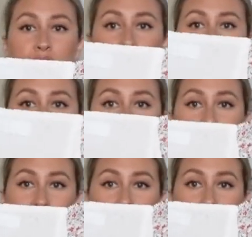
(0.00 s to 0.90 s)
all the way
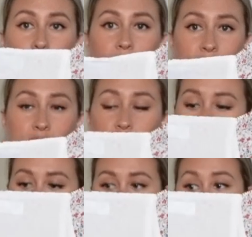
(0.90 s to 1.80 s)
down. It has a
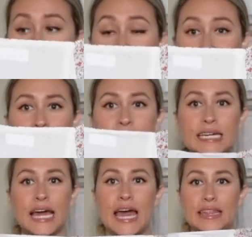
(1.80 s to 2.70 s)
square neck,
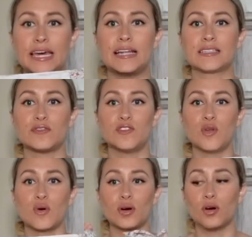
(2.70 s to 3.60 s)
and then it's a
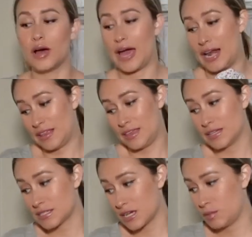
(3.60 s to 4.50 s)
floral, and I think
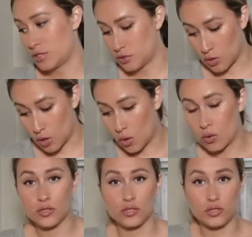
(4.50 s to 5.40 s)
it's gonna be
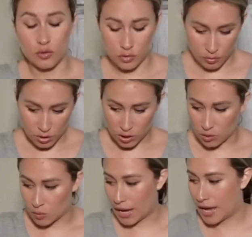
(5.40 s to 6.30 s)
so
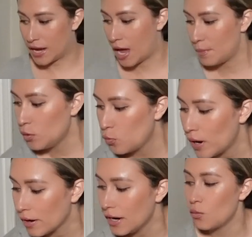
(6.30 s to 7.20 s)
cute, and I'm gonna
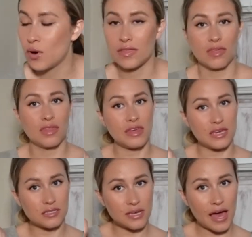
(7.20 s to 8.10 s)
wear it with
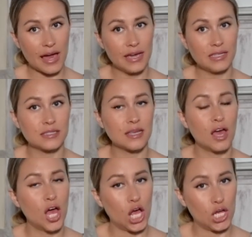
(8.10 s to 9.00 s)
these guys.
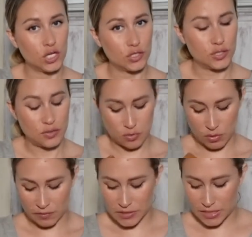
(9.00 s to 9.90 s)
Also
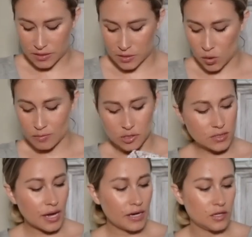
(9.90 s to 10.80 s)
thrifted. So I'm
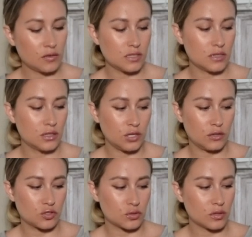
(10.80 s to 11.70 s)
just kind of using the
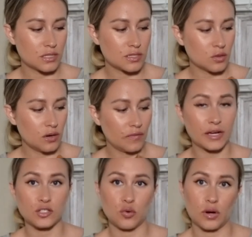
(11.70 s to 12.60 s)
neutrals. It's sort of like
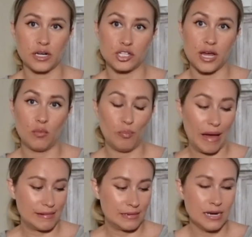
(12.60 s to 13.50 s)
a tortoise shell
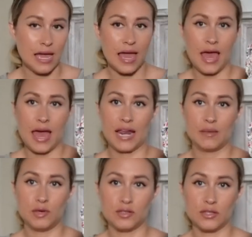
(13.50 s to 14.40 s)
button, and
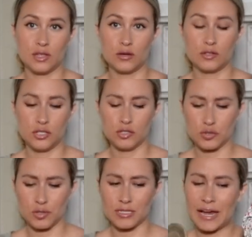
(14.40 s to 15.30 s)
I'm using those
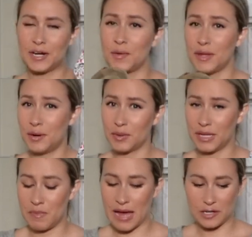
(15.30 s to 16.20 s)
neutrals. I know they don't
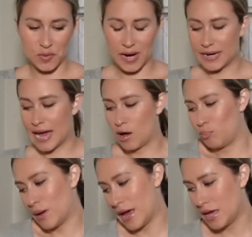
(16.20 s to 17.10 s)
really match right now,
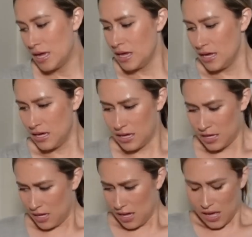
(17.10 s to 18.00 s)
but
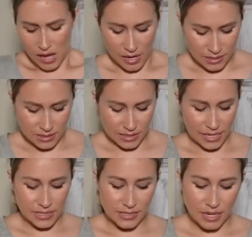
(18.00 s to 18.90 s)
honestly,
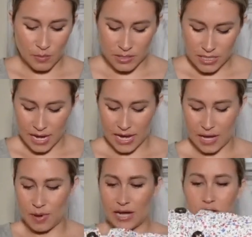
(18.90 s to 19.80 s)
it's
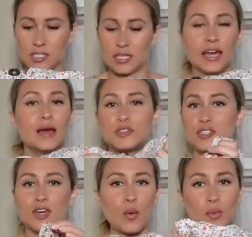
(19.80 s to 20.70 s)
summertime. I'm
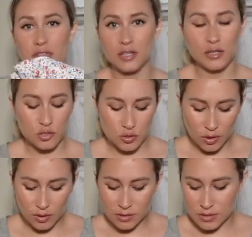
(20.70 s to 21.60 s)
just going with the
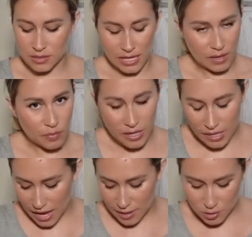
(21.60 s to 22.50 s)
neutrals, keeping it
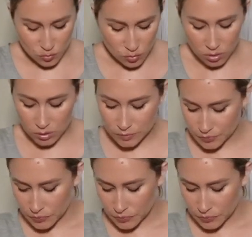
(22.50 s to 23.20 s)
casual.